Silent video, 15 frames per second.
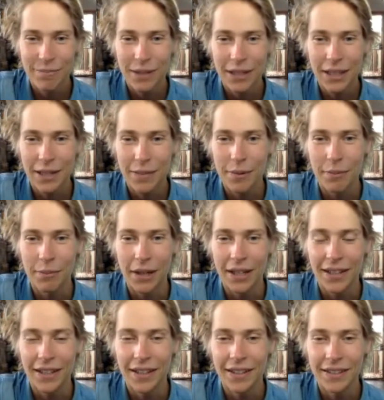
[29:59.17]
Picking up on
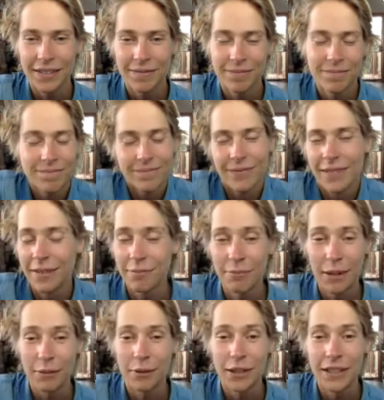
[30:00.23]
my
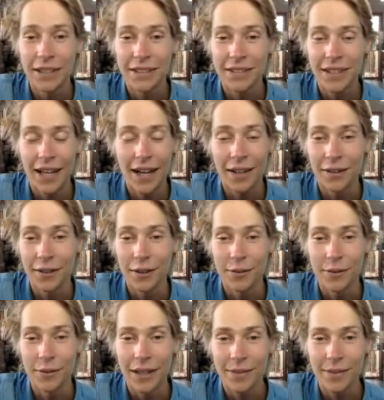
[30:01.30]
my reading. I don't
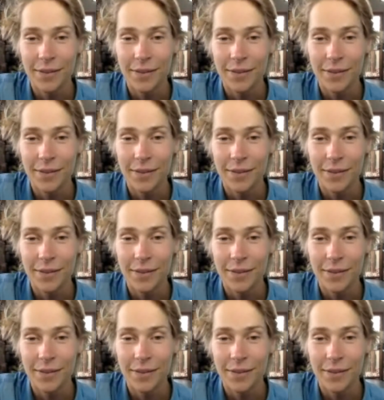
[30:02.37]
know, like